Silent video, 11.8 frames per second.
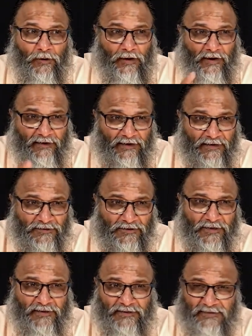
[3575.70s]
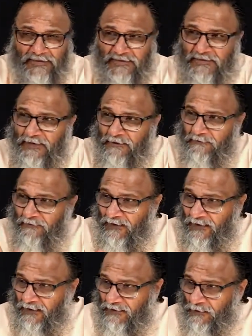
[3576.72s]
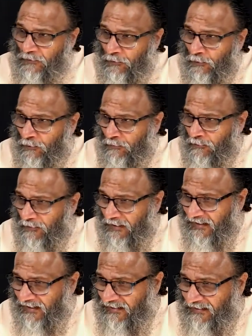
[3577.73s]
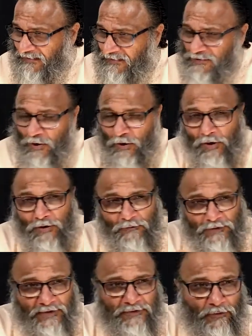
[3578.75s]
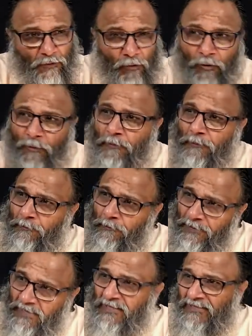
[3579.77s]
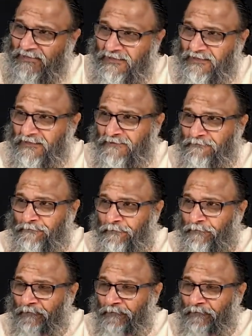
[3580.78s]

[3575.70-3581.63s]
Your attention is where the Om ends or where the Om begins.